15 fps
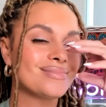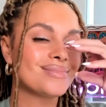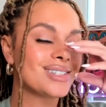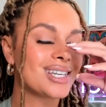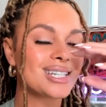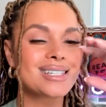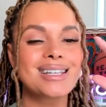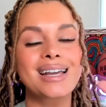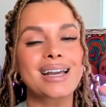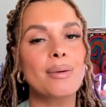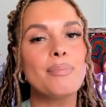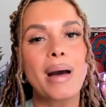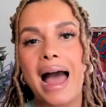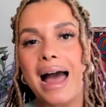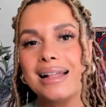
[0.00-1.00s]
just like a
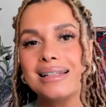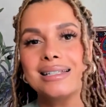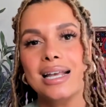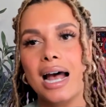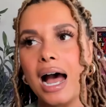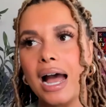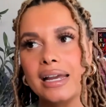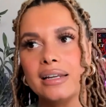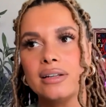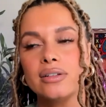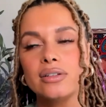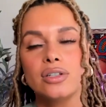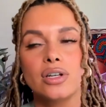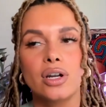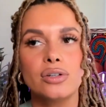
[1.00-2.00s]
bad sign.
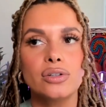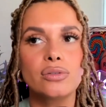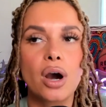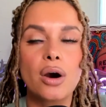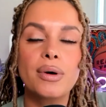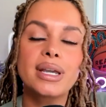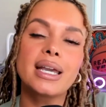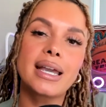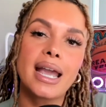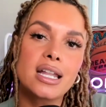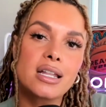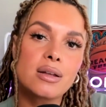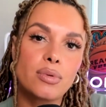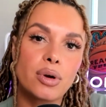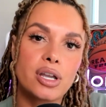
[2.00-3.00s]
You go and get
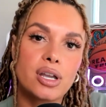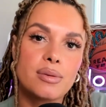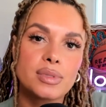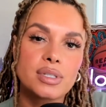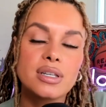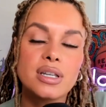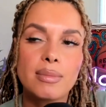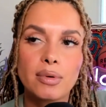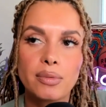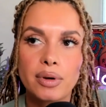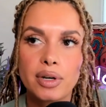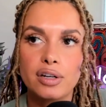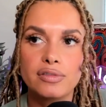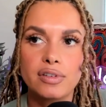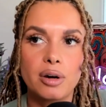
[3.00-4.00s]
Caleb Williams, the number
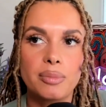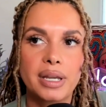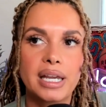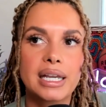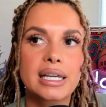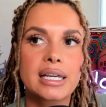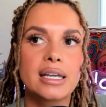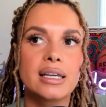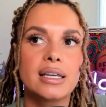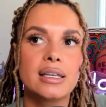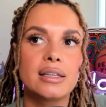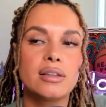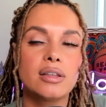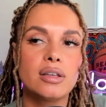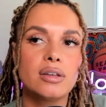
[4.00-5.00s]
1 overall pick.
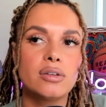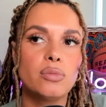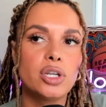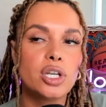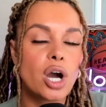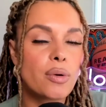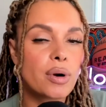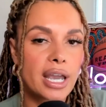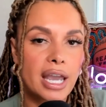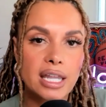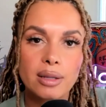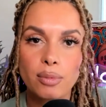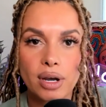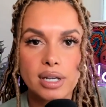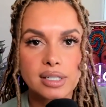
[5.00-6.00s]
We know what
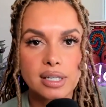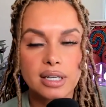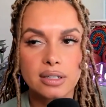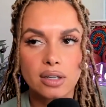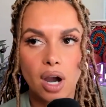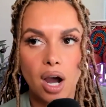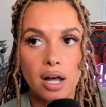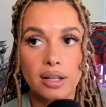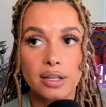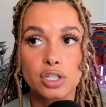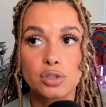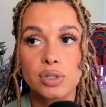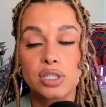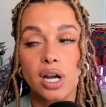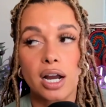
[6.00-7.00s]
Caleb was in
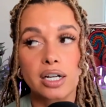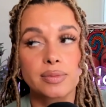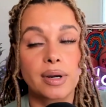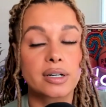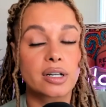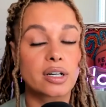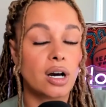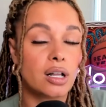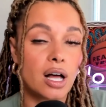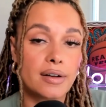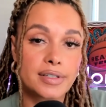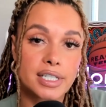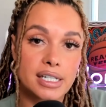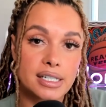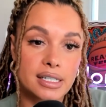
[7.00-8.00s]
college. We talked about it all off
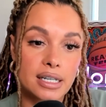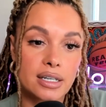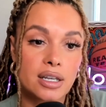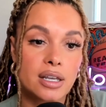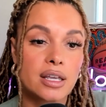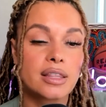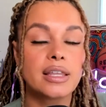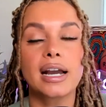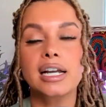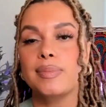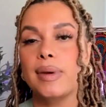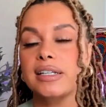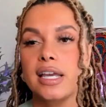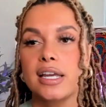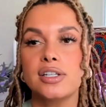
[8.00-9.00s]
season. The
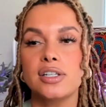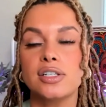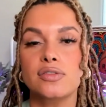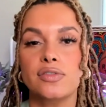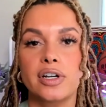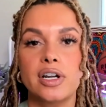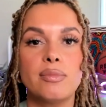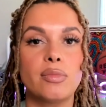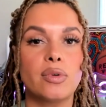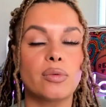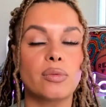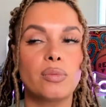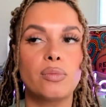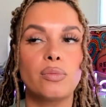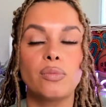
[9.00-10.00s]
expectations for him were
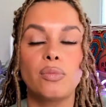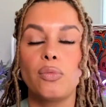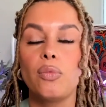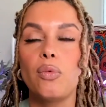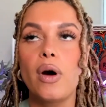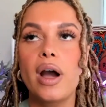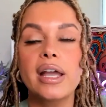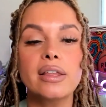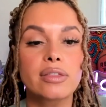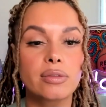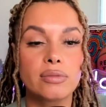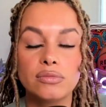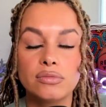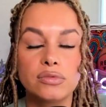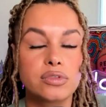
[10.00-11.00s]
way
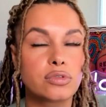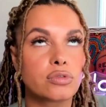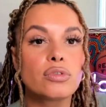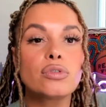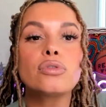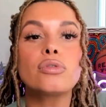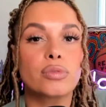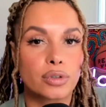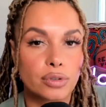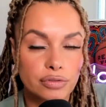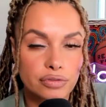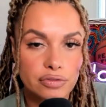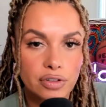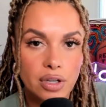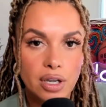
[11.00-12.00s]
through the
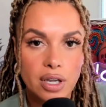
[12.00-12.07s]
roof.